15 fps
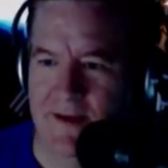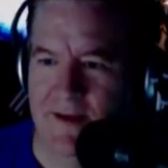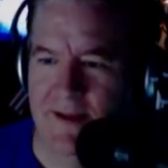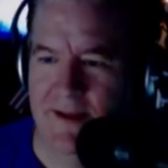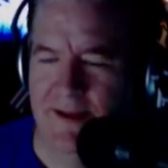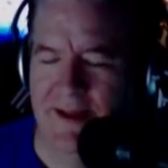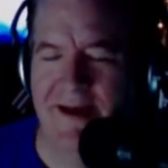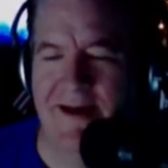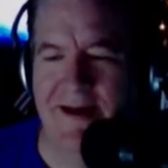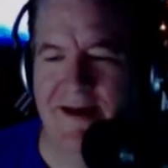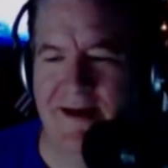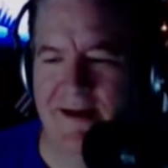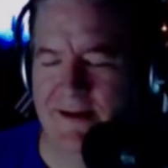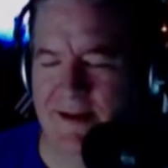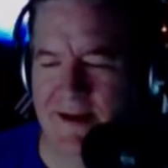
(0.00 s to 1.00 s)

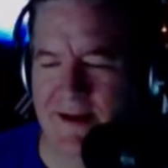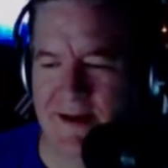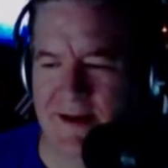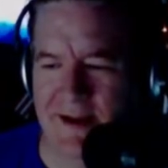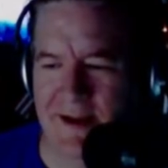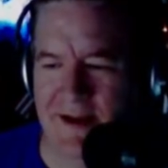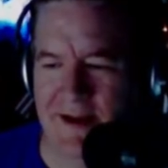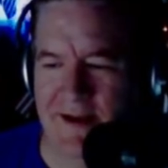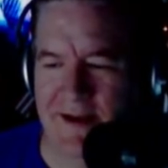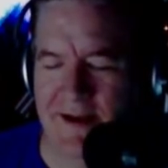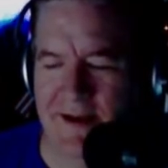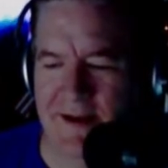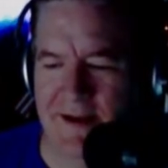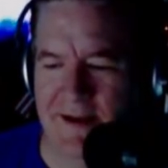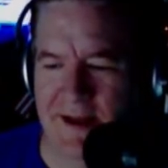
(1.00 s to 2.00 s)
Yeah,
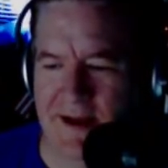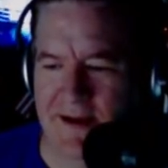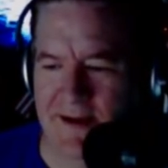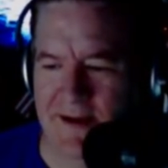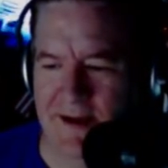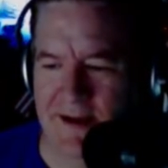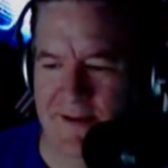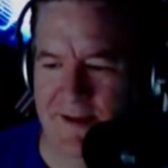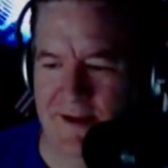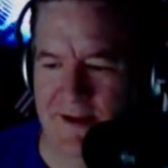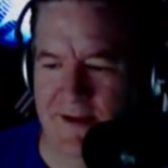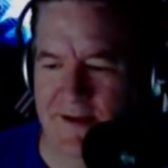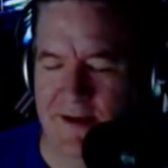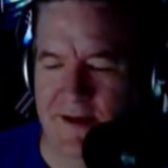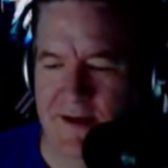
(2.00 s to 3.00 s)
and I
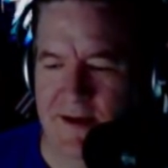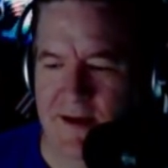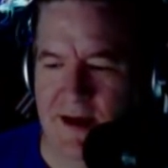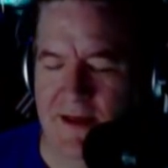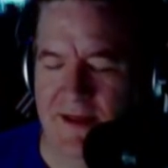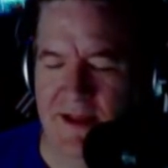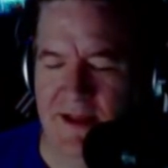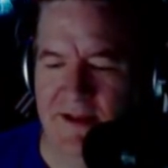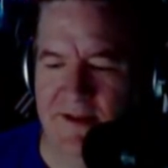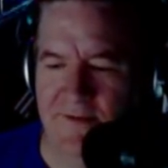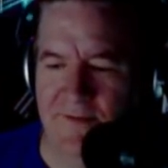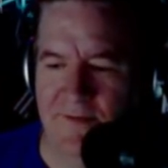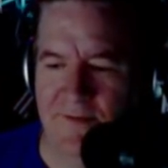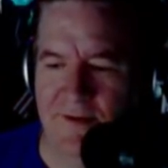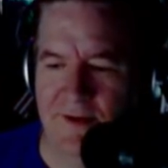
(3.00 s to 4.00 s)
think
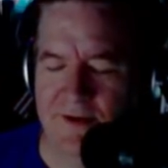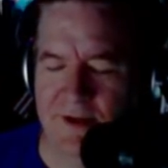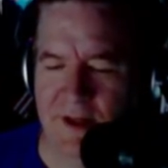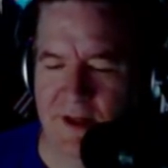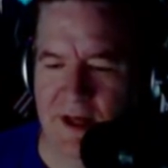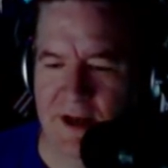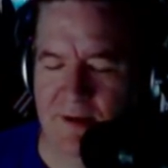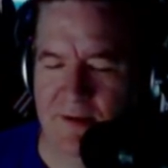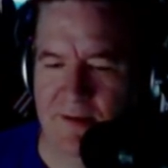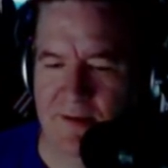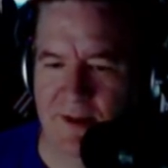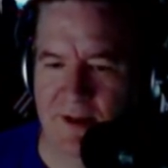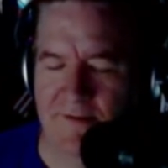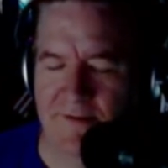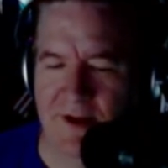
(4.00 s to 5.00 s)
there's a lot of people
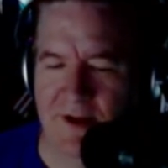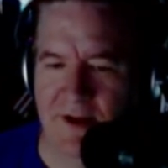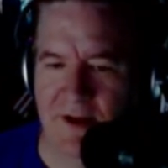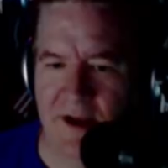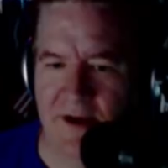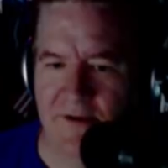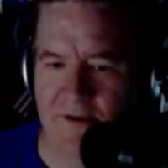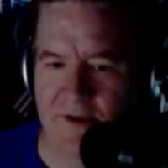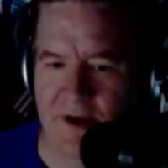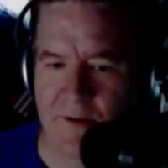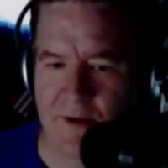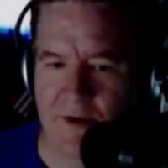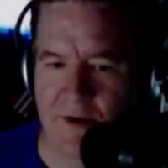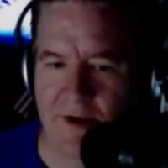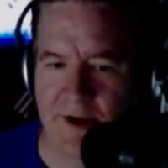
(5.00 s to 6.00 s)
that have done a lot of great
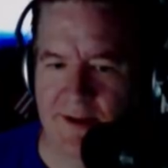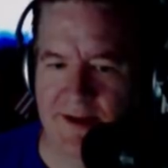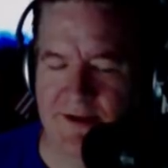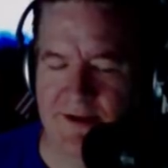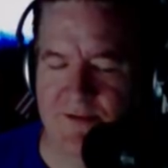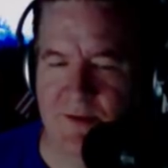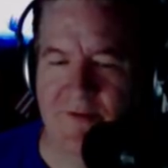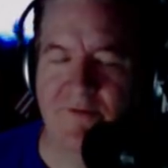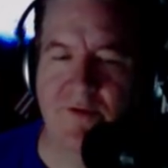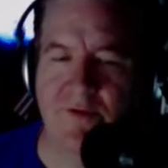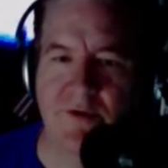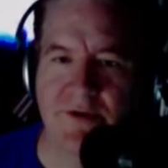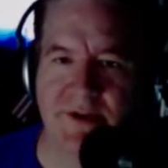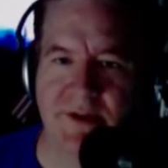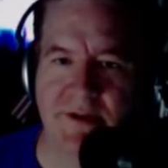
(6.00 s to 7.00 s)
work, at least
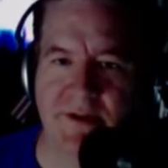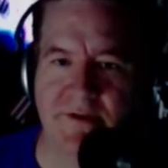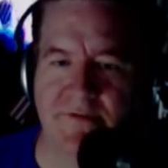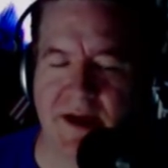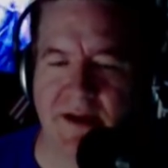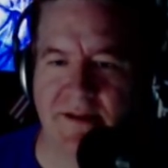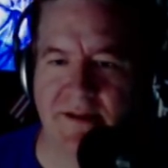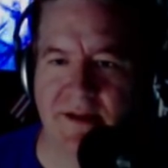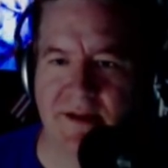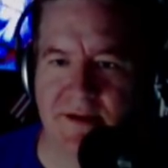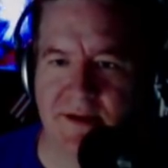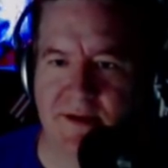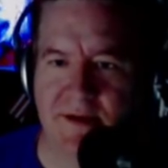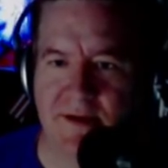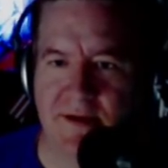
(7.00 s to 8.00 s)
reinforcing the fact that
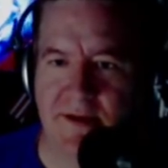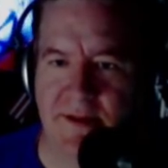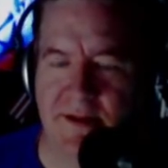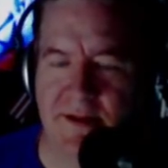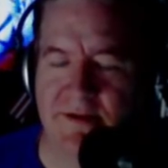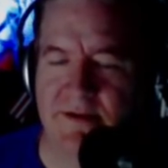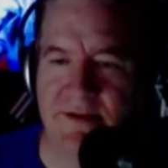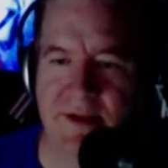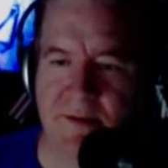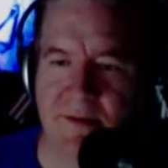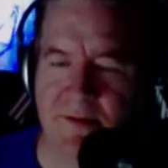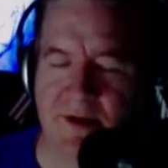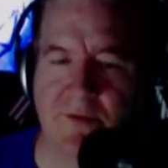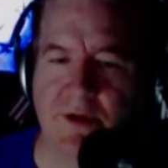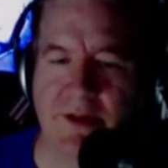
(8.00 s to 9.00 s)
this is
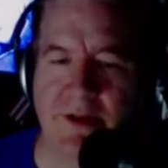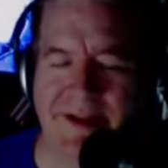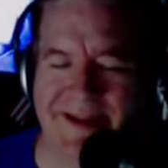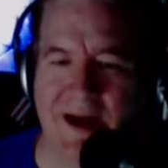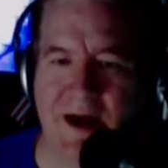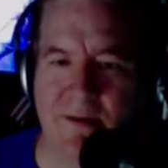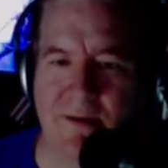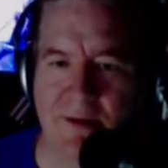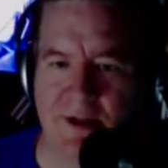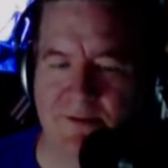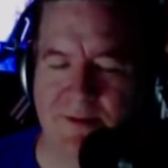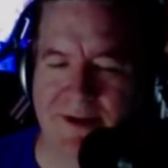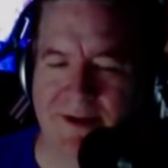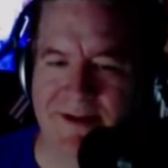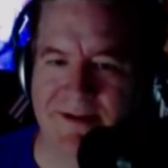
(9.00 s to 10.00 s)
something really anomalous,
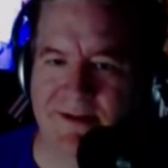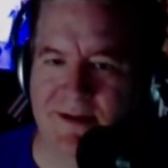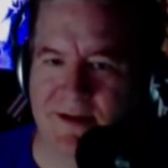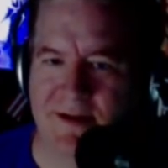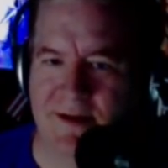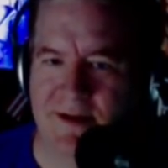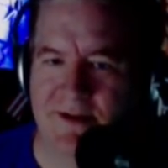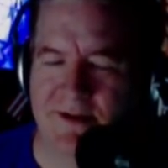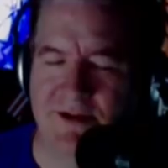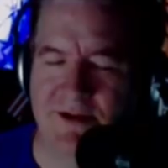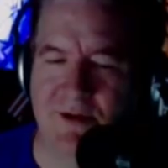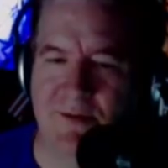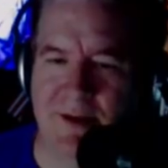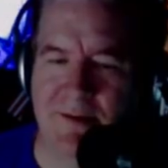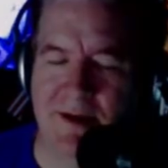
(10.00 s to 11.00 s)
because so
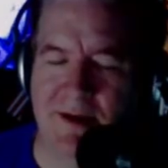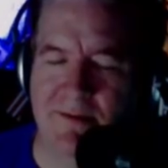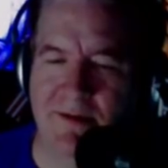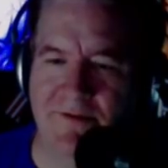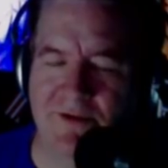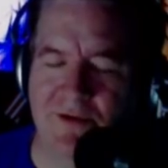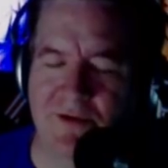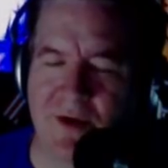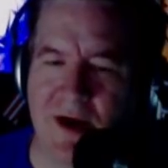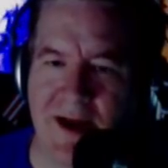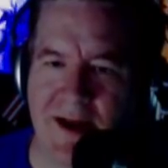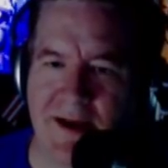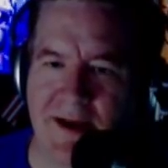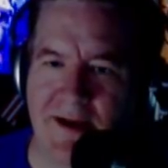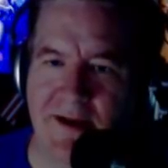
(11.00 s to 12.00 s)
many people have
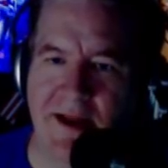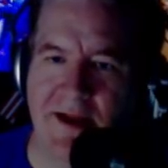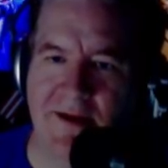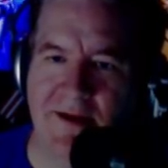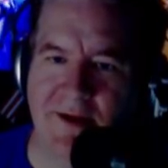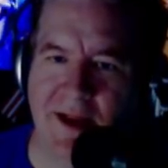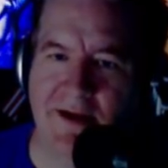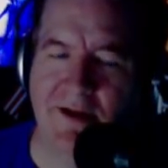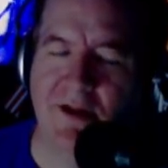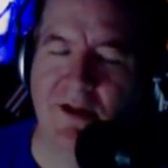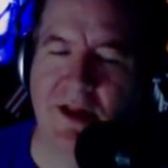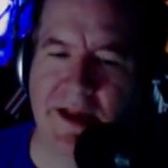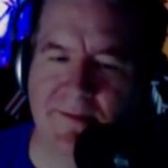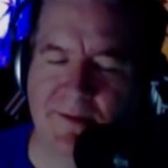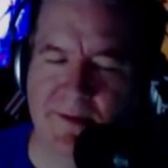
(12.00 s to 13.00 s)
tried and
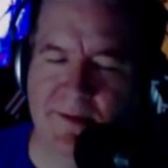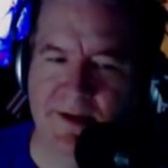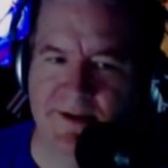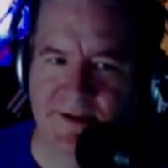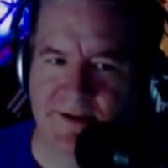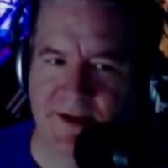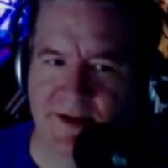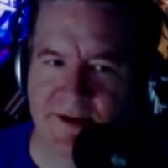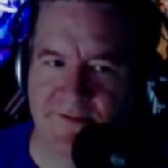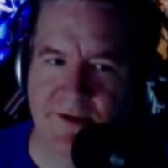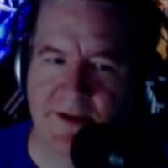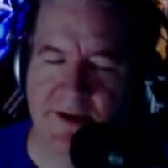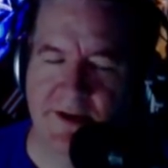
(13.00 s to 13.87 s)
claim to be successfully